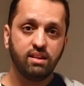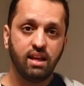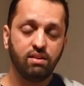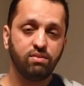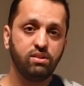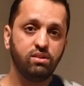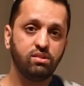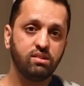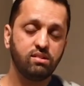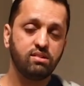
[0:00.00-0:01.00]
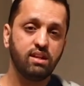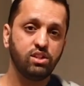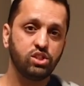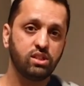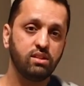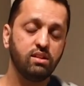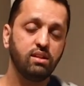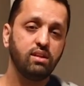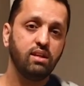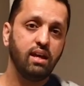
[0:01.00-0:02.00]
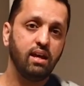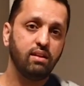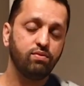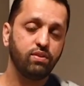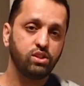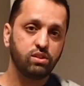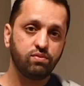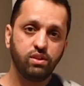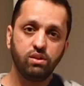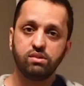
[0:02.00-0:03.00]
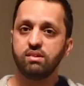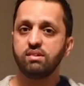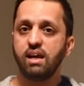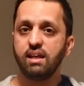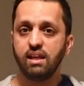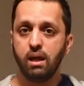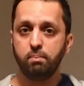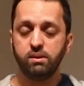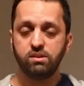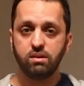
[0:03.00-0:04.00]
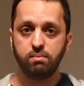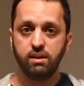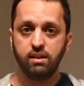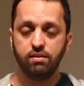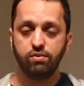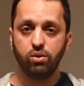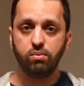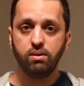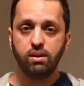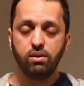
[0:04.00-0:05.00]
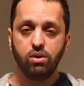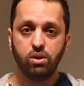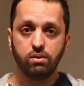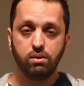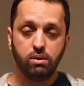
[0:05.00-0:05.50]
That reduces tension and friction for users, and they're happy to complete the form on a